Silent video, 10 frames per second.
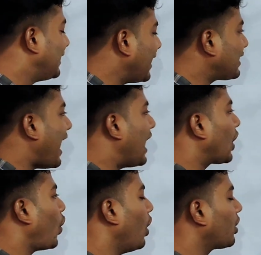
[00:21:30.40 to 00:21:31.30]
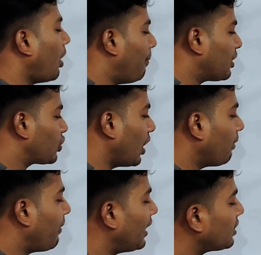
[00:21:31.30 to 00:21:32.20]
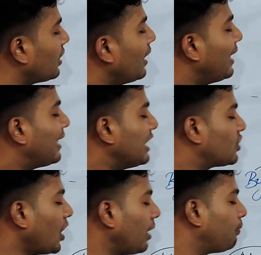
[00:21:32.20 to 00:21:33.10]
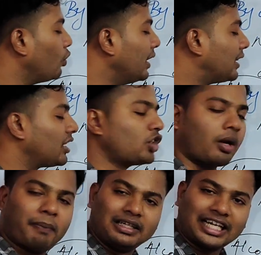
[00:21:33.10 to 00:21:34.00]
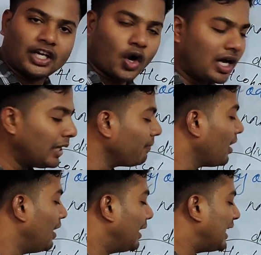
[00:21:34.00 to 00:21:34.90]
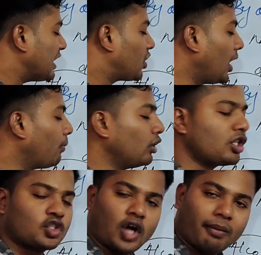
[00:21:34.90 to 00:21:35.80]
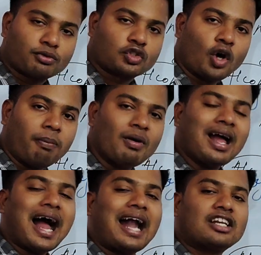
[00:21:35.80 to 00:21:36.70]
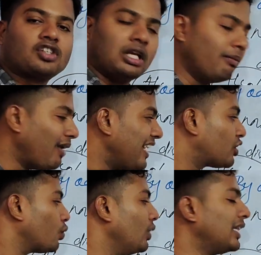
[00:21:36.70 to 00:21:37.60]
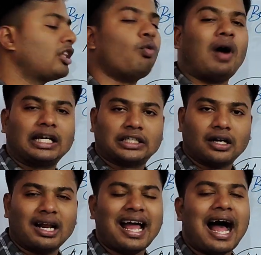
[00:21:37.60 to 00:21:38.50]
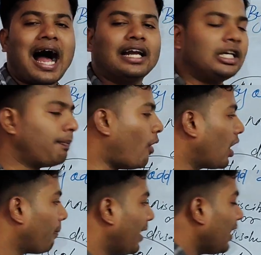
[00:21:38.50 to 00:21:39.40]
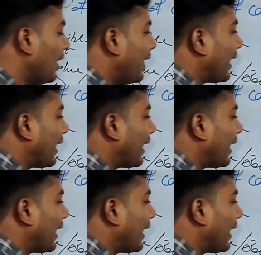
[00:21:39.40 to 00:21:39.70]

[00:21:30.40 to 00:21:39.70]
that alcohol common solvent dissolve with turpentine oil, dissolve with soft soap and solubilize with water, and it form a